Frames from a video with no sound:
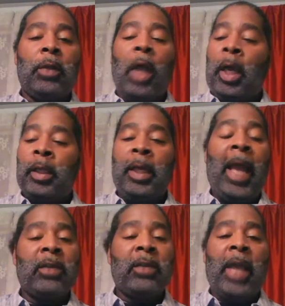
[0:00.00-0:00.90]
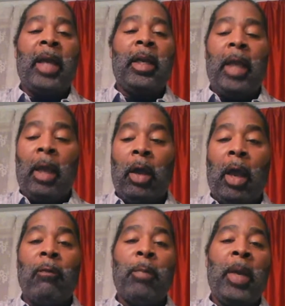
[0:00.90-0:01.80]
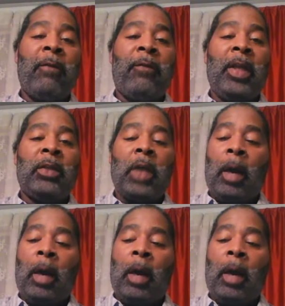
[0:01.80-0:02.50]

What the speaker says: and then it has the added health benefits.